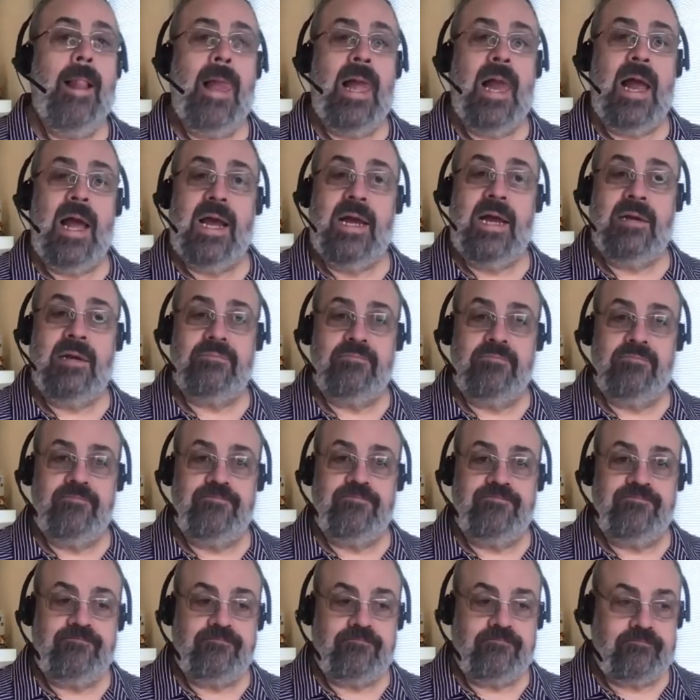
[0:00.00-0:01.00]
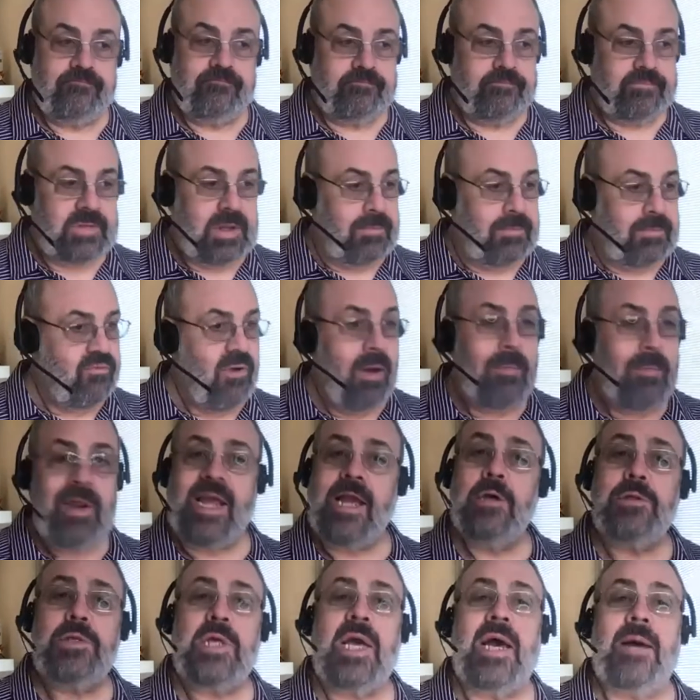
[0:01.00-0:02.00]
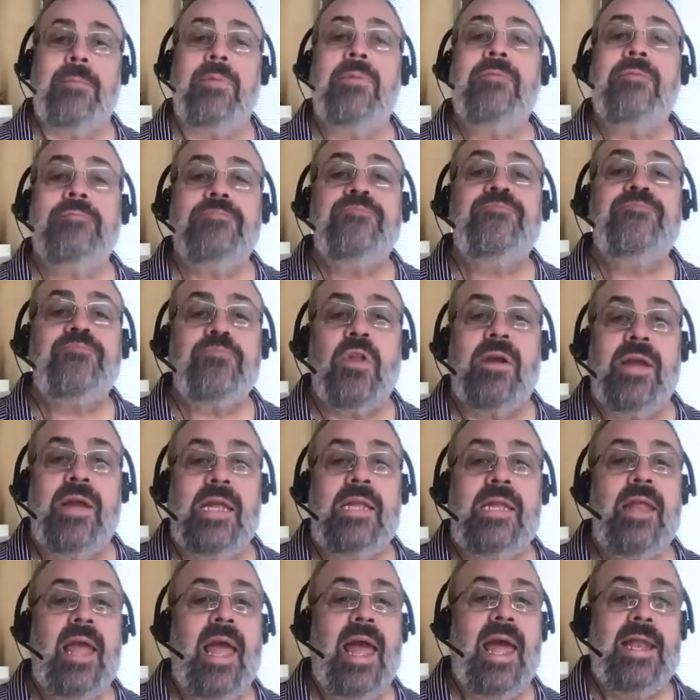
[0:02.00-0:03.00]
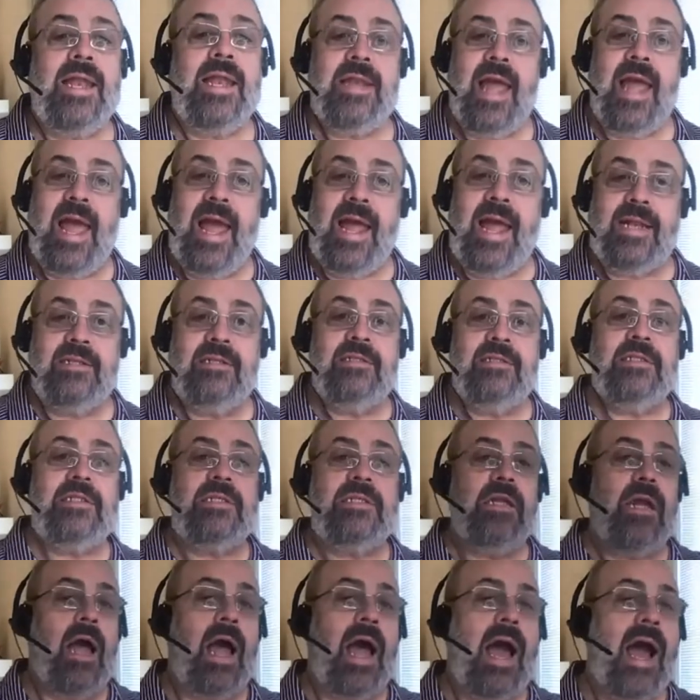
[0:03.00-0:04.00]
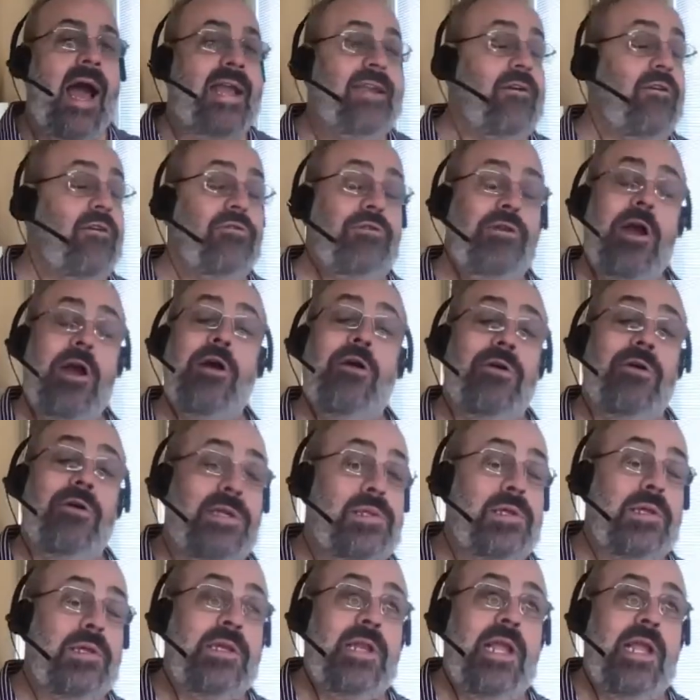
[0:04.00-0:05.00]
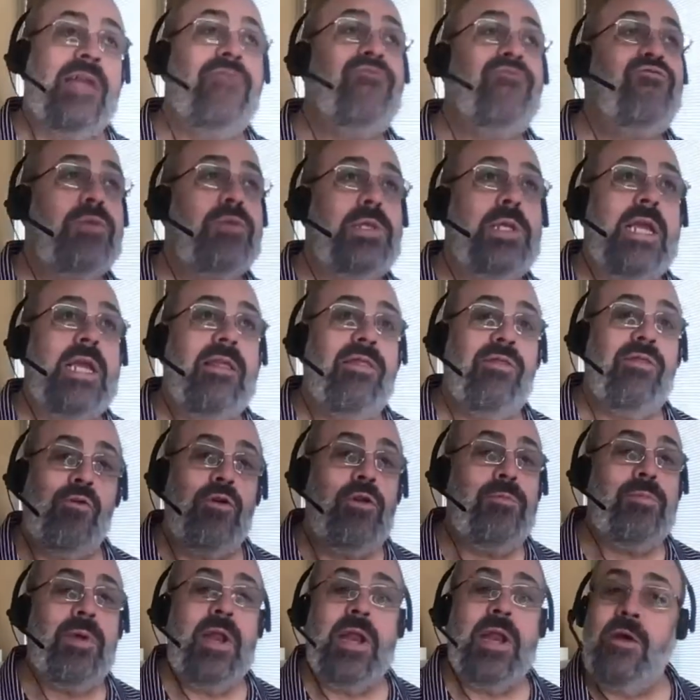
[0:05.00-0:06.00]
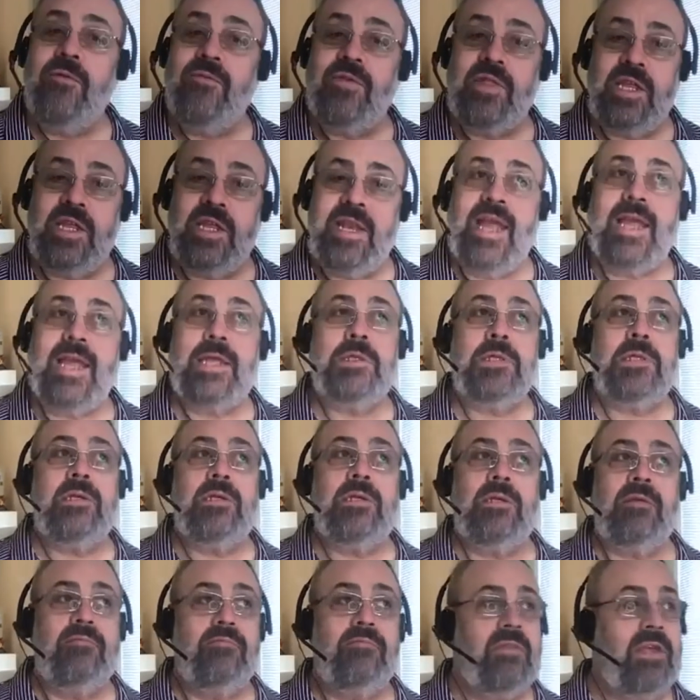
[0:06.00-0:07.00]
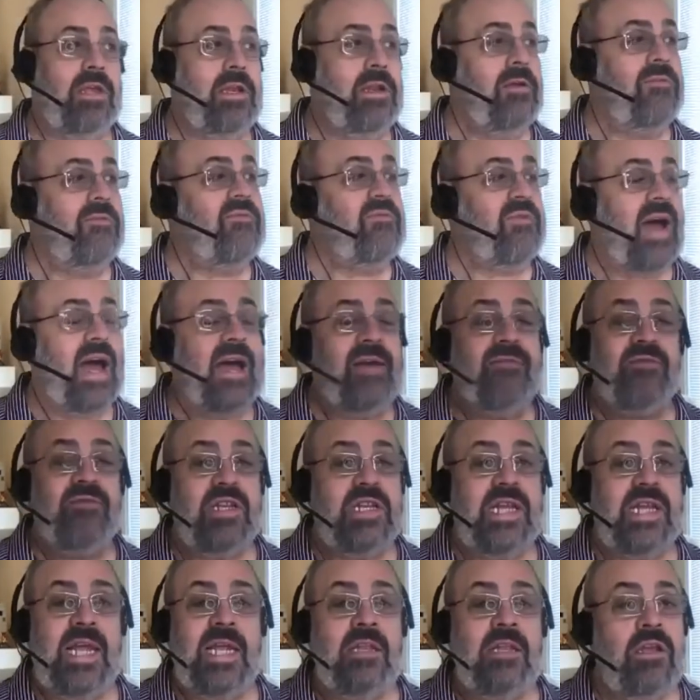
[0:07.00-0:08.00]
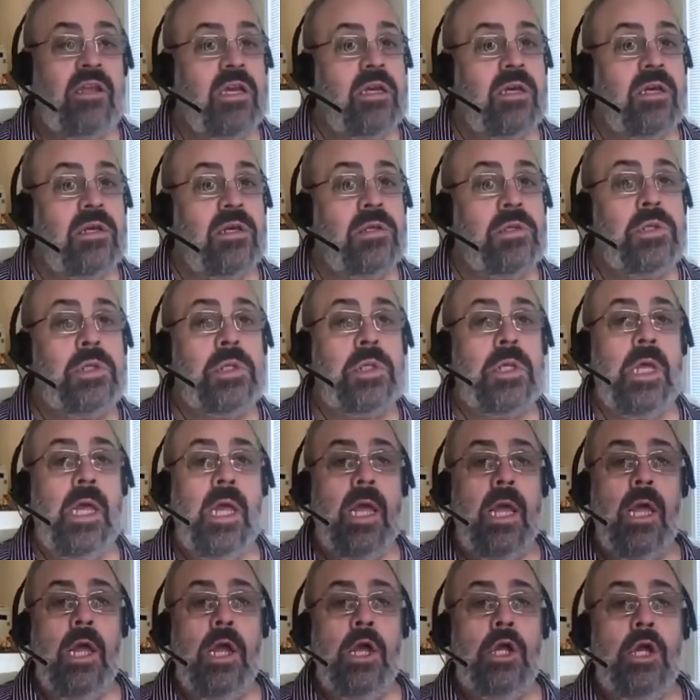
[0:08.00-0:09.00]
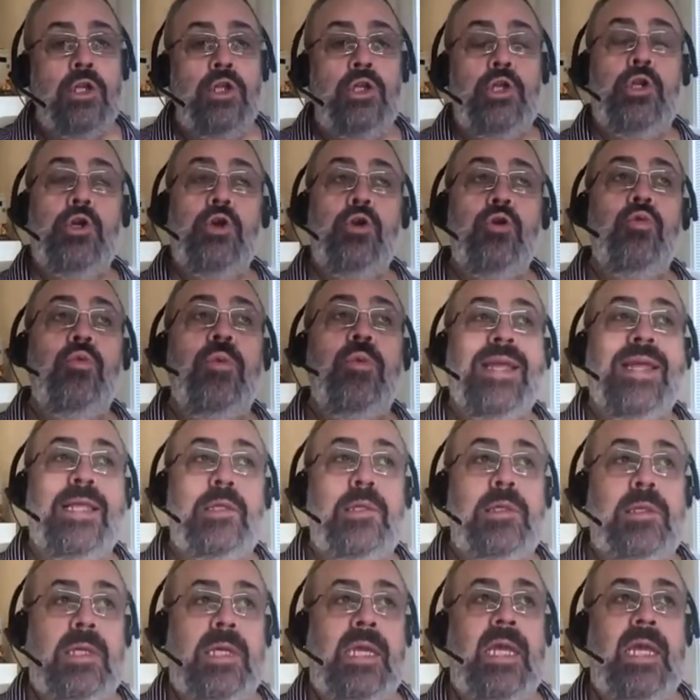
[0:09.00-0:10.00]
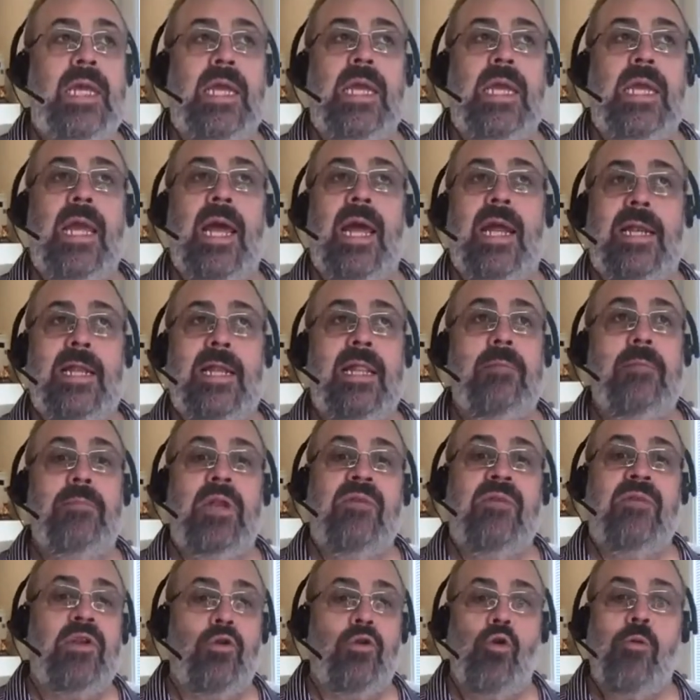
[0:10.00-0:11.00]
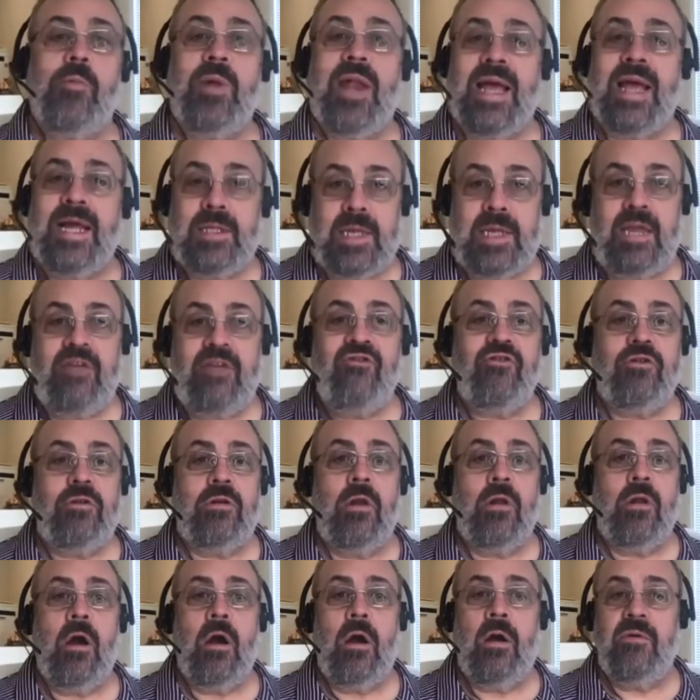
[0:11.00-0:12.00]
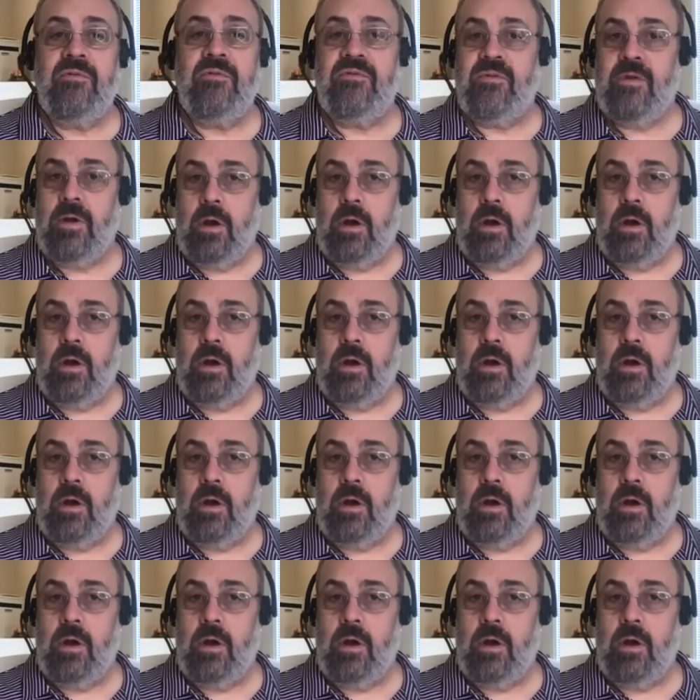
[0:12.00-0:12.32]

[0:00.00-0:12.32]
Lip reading: probably goes up. Right? And I don't know, it's an interesting thought, but over the next, 5 to 10 years, do we see a little bit of a normalization of